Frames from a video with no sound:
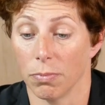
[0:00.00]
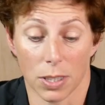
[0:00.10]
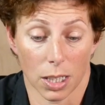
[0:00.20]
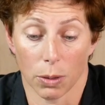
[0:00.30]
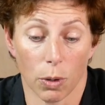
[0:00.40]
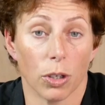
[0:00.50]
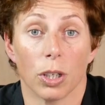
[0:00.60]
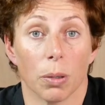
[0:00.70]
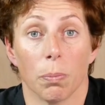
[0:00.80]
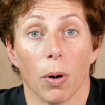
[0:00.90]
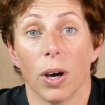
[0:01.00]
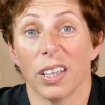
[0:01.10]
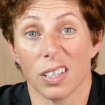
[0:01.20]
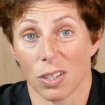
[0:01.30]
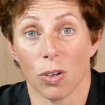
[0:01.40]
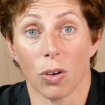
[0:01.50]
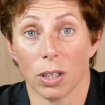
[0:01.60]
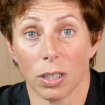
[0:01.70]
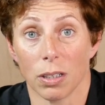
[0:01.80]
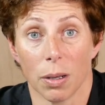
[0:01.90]
seeing what you can buy that's not
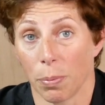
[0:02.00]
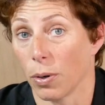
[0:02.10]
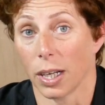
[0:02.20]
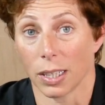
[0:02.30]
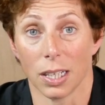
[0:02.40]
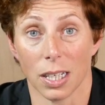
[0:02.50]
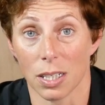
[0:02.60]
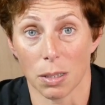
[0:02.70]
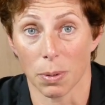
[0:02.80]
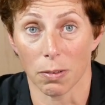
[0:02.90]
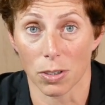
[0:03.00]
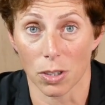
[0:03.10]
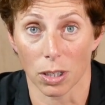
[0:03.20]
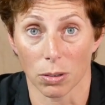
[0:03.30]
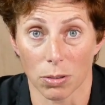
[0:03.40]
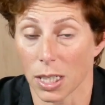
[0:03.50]
in a product that needs to be recycled.